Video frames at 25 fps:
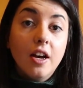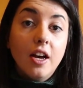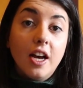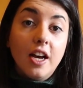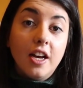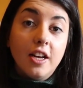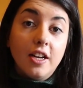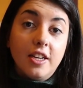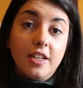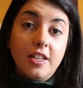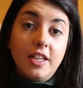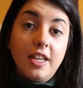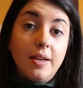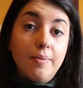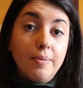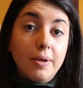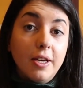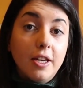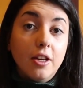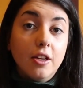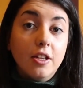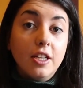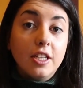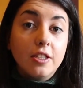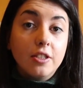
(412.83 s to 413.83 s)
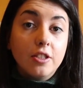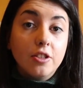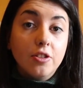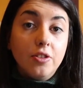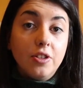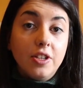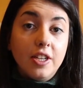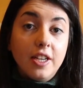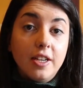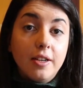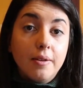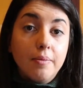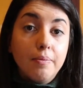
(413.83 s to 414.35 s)
an email
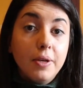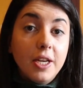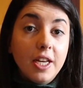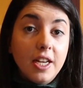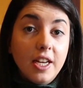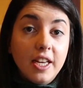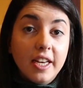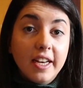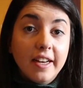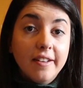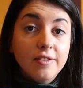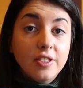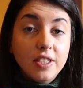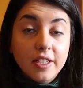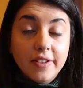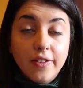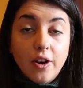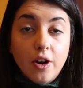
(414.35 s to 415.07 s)
including PDFs of